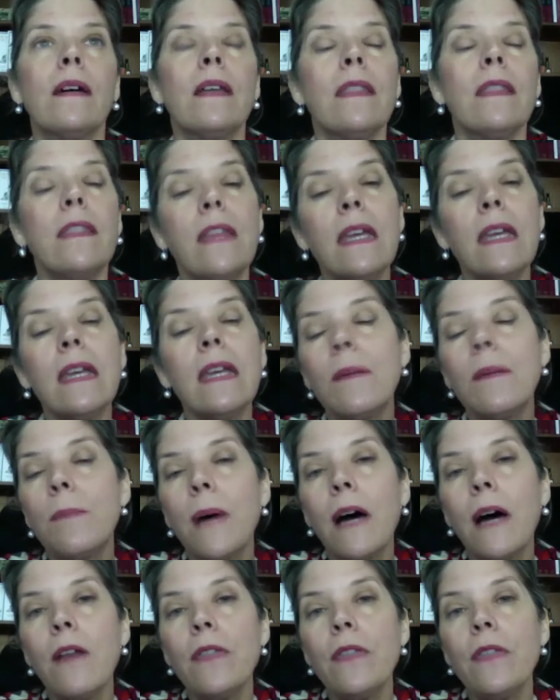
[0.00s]
think
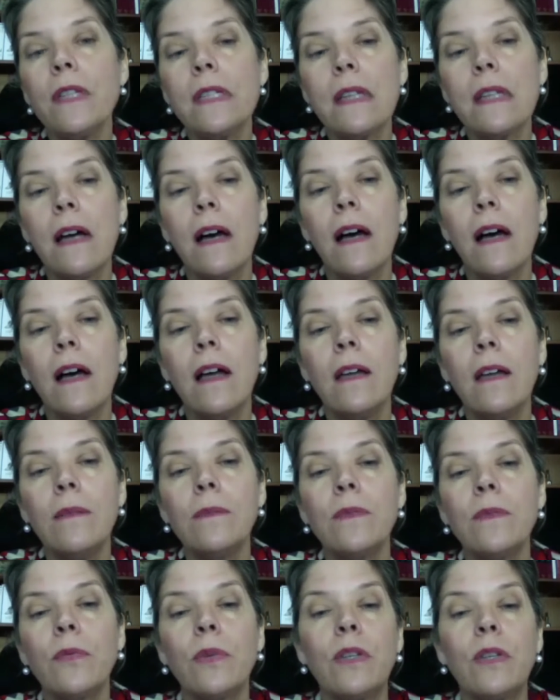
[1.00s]
about the
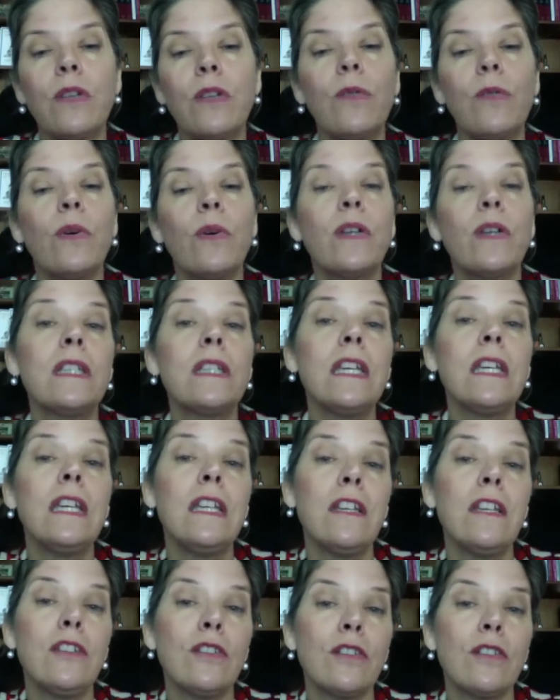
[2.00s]
times when you were a
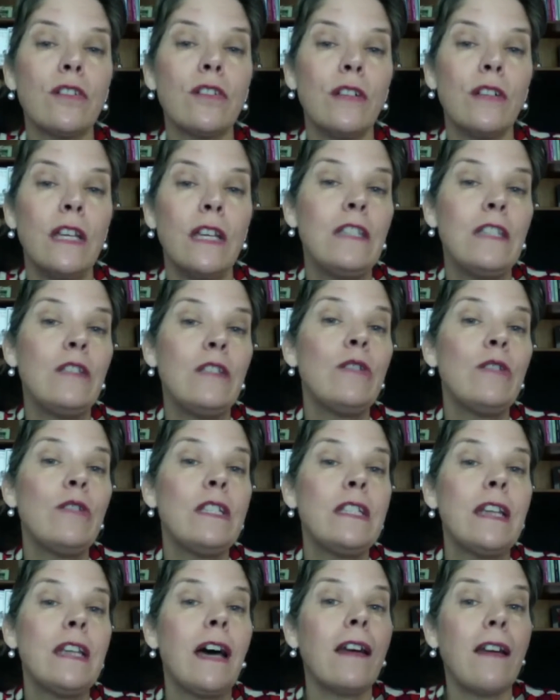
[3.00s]
teenager and you
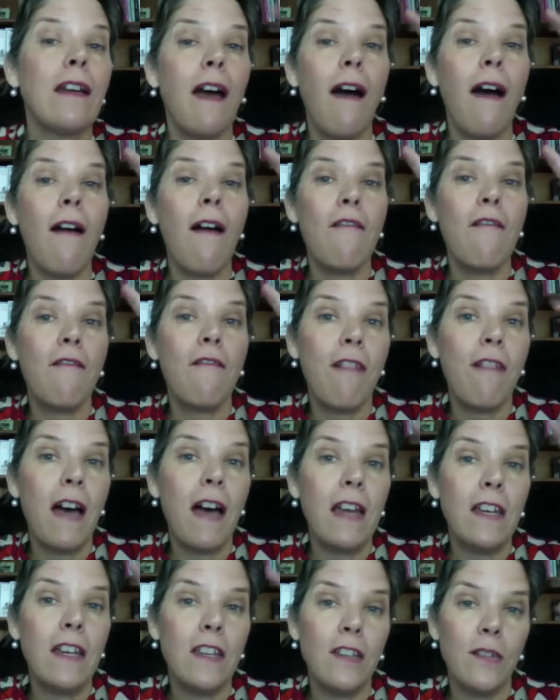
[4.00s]
did not
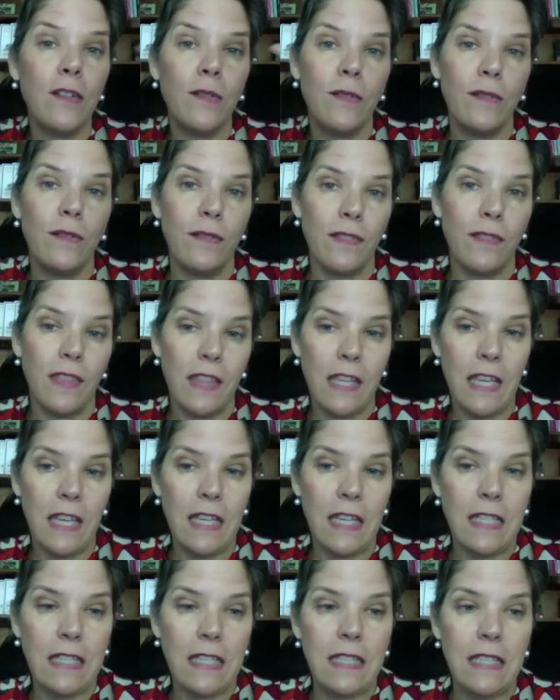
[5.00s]
value
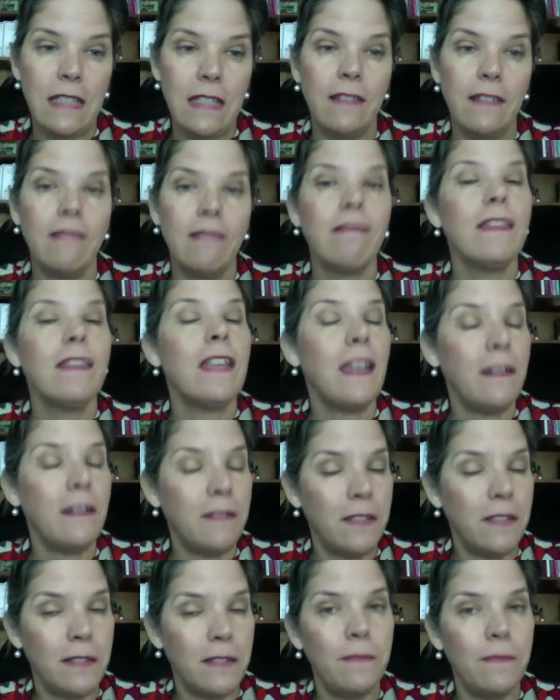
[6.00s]
things.
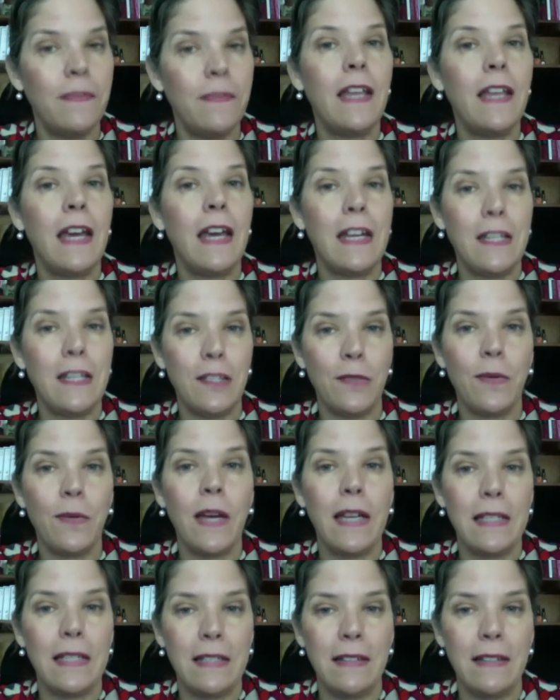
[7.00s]
Yes, that is
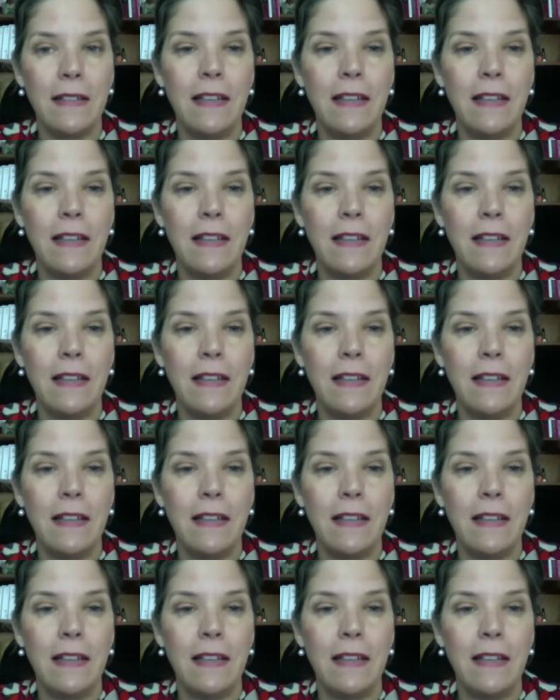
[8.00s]
right.